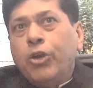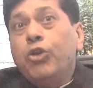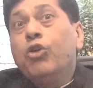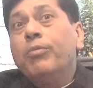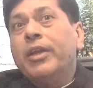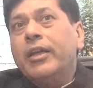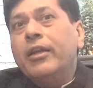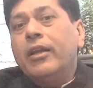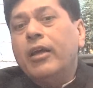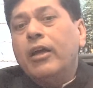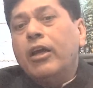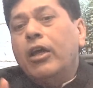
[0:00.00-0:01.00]
Human.
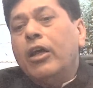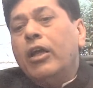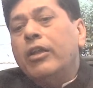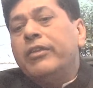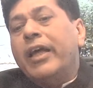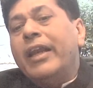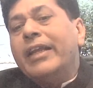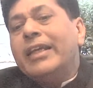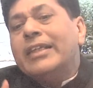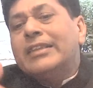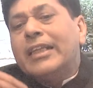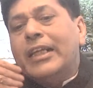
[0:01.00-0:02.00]
There
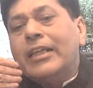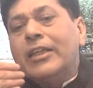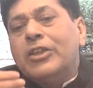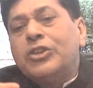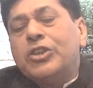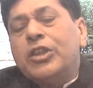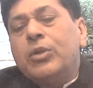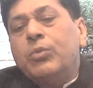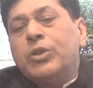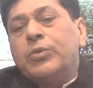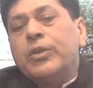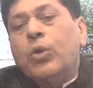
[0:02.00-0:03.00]
is an energy
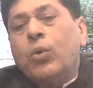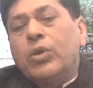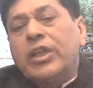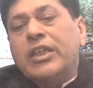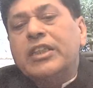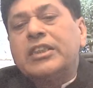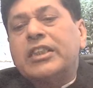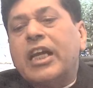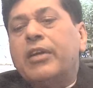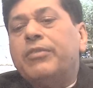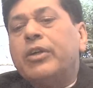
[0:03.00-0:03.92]
which we don't understand.